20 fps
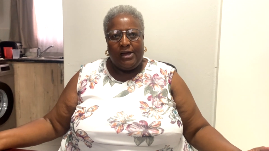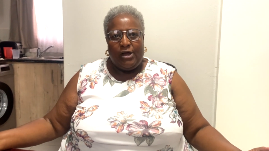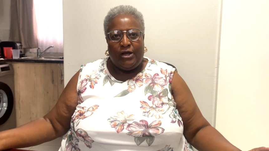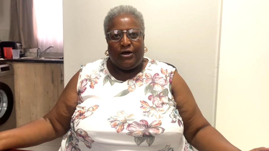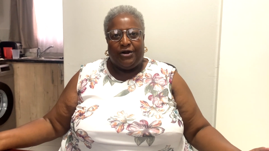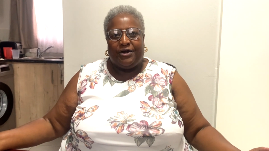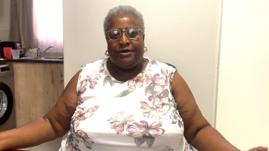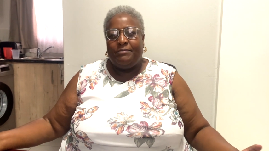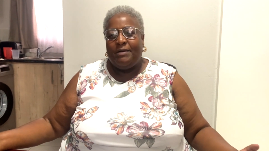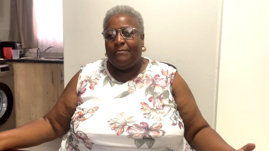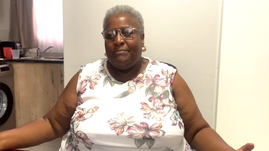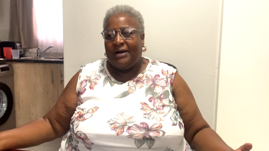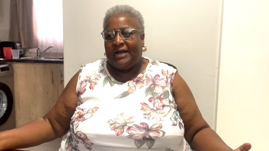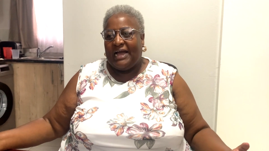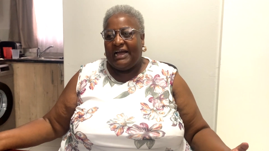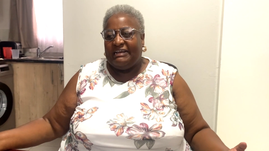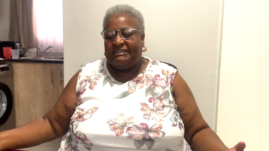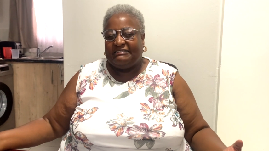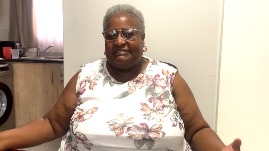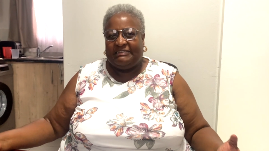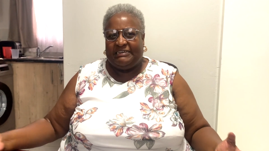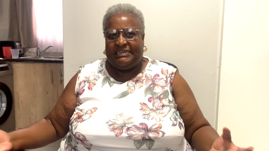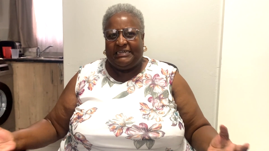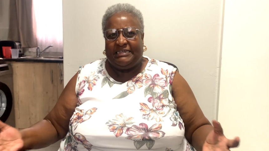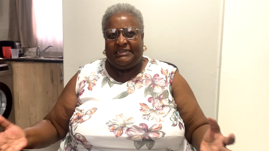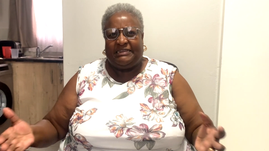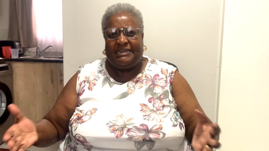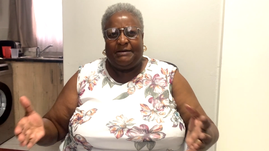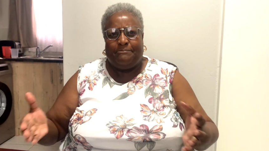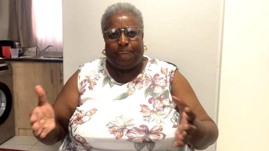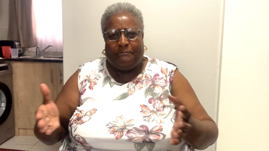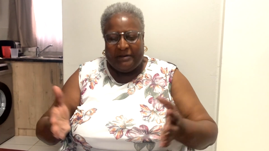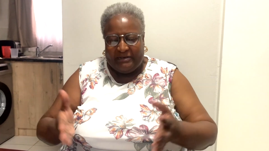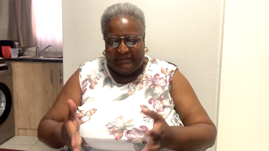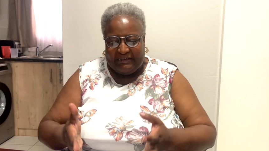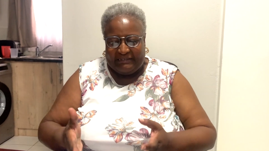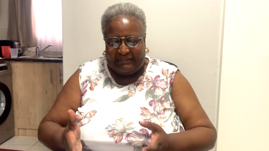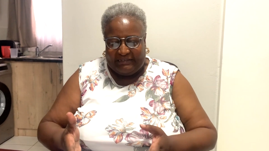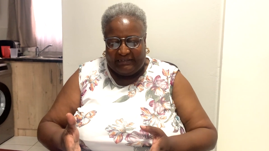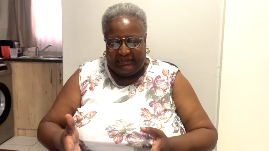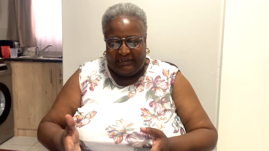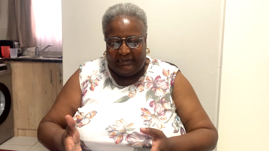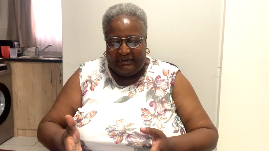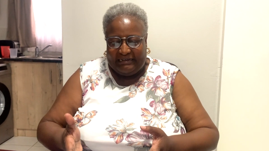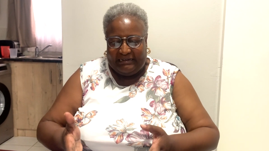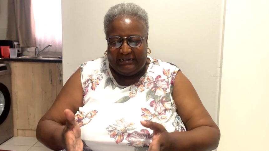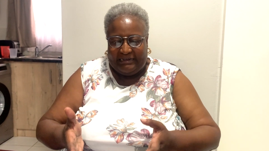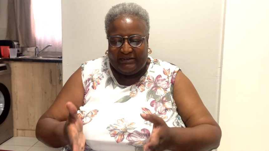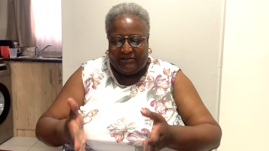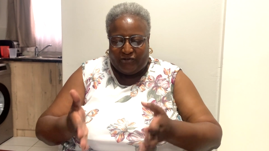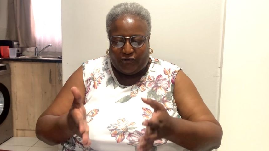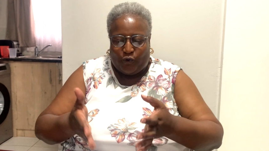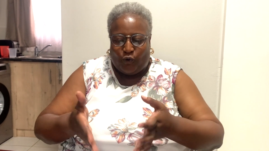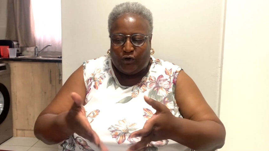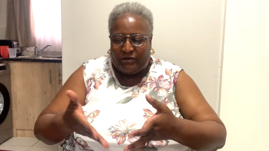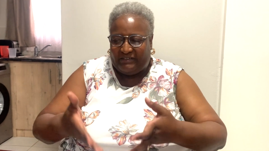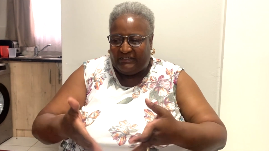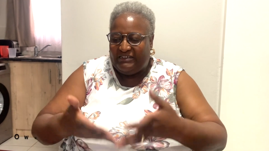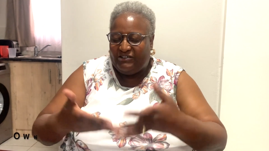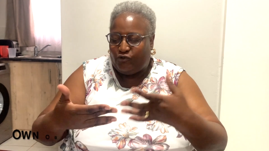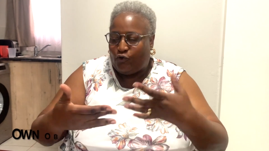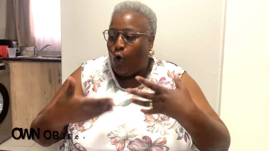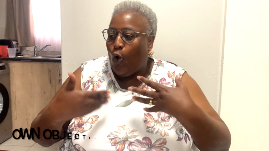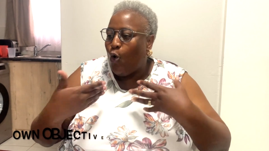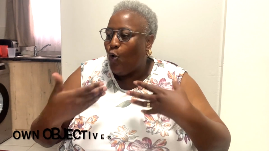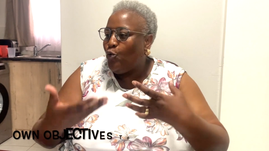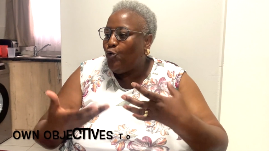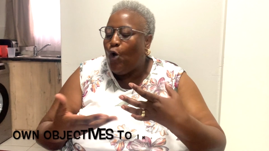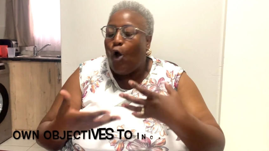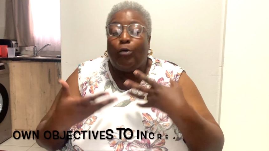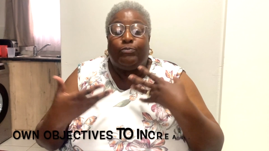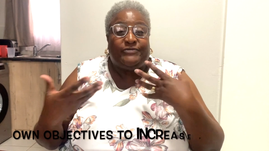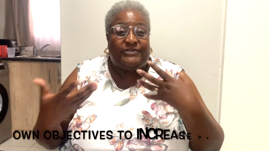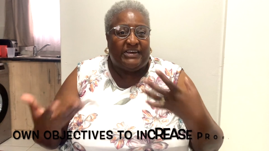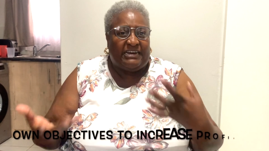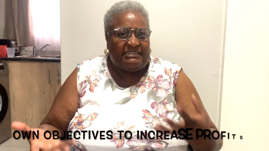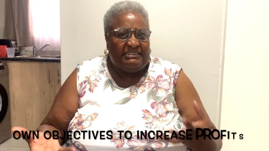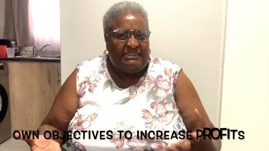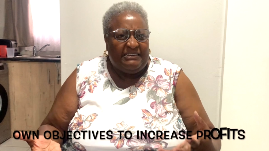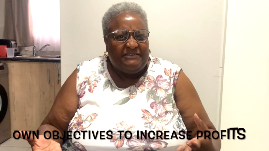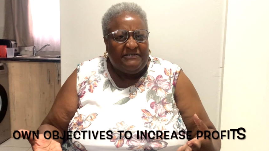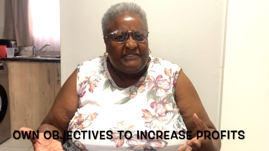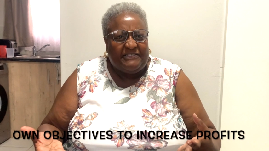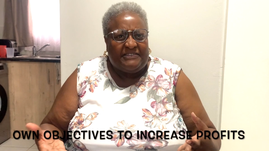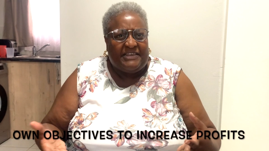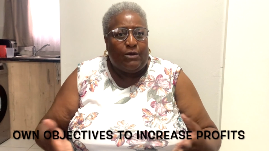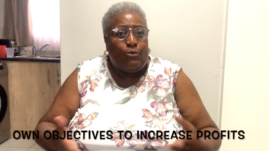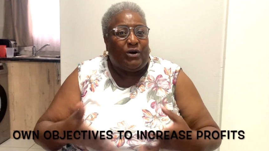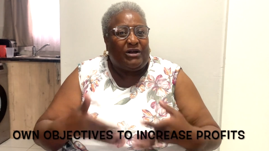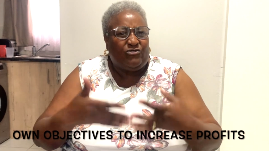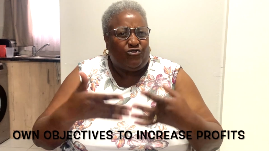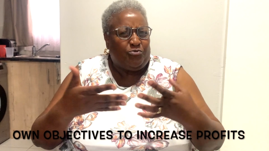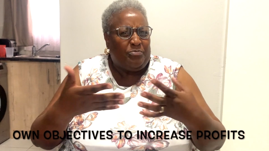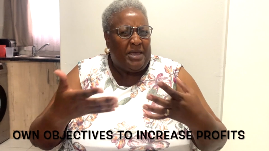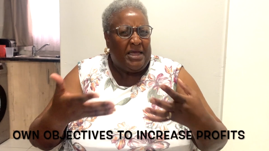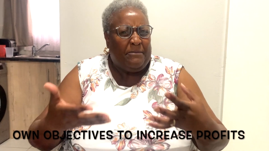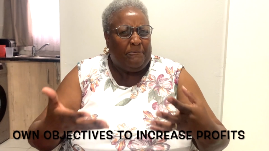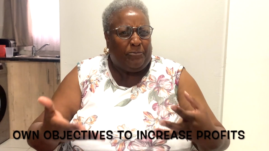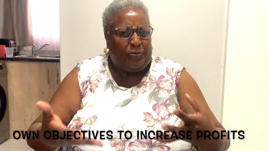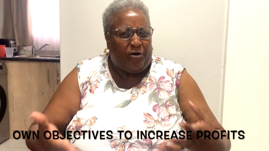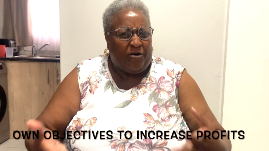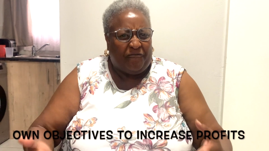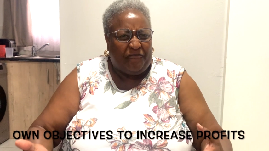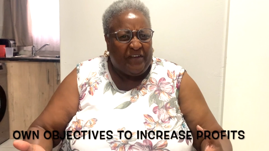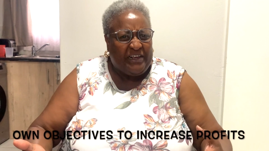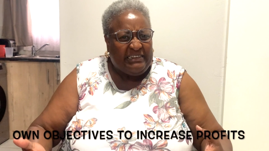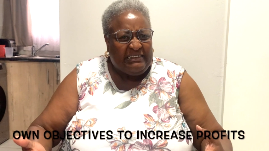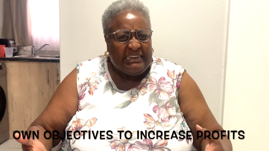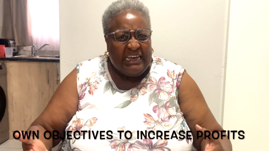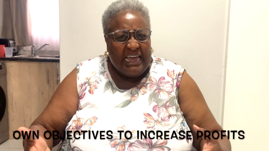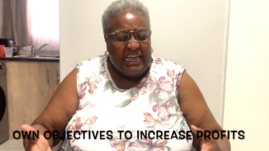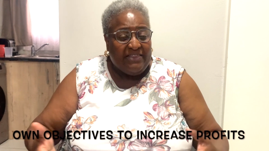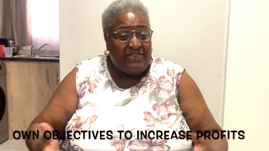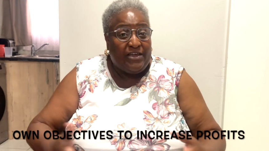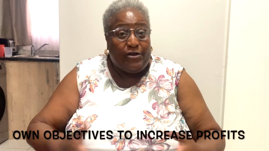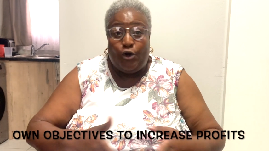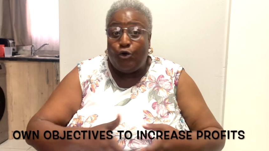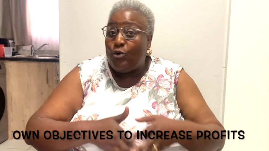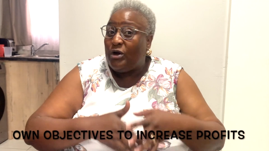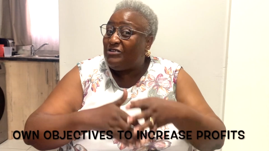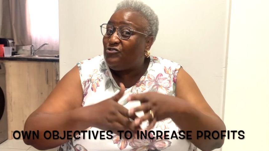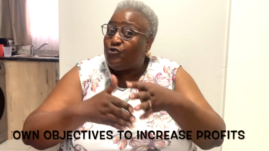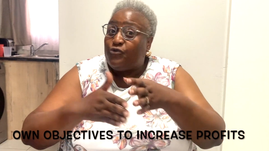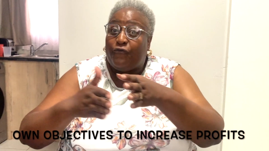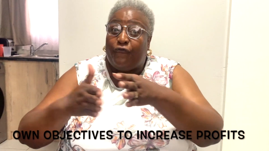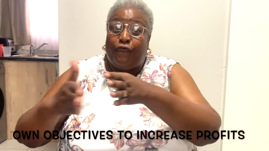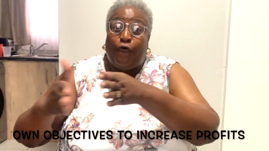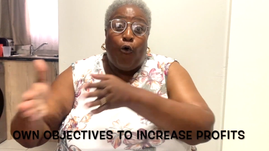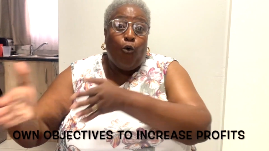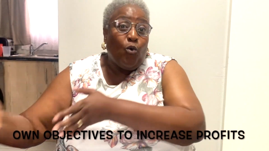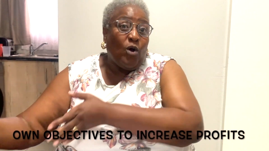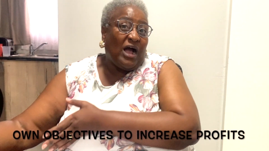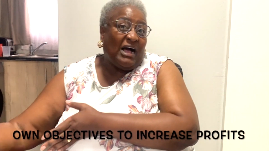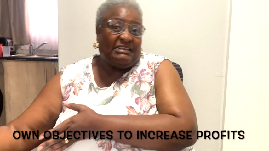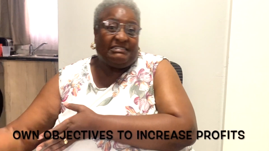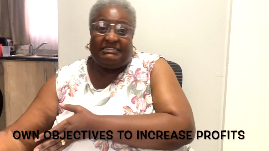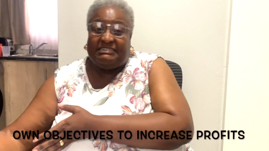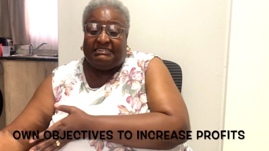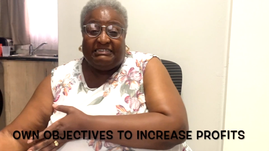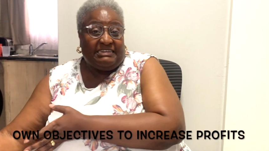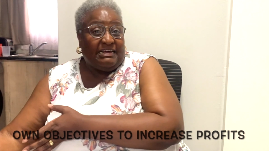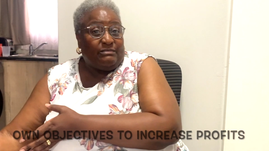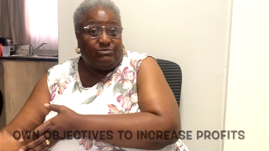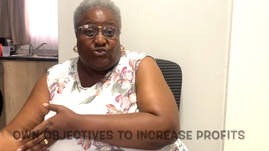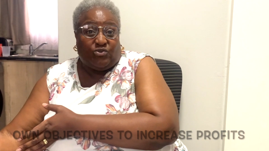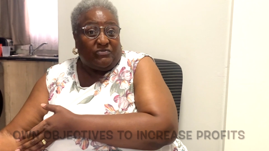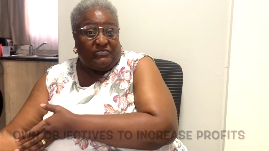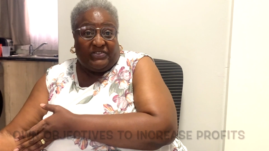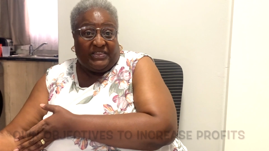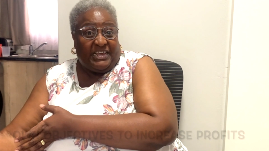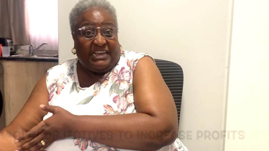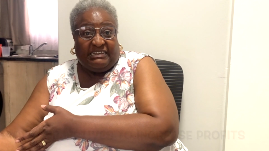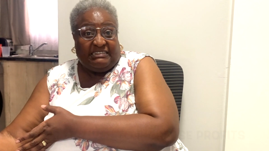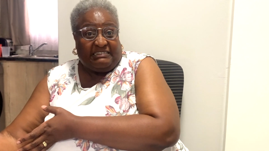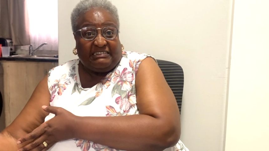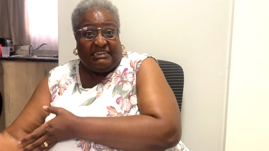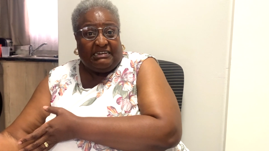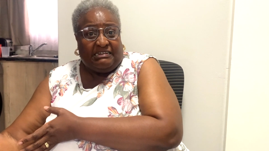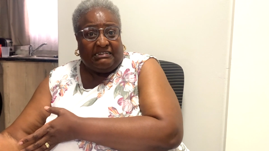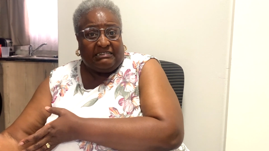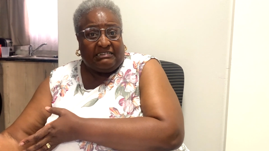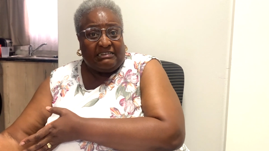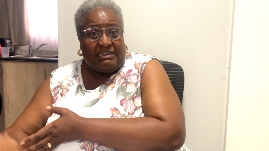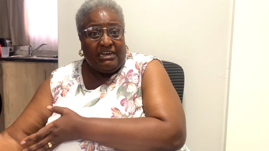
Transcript: Remember, guys, the business is got its own objectives. They want to make profit. They don't want to focus in terms of their skills.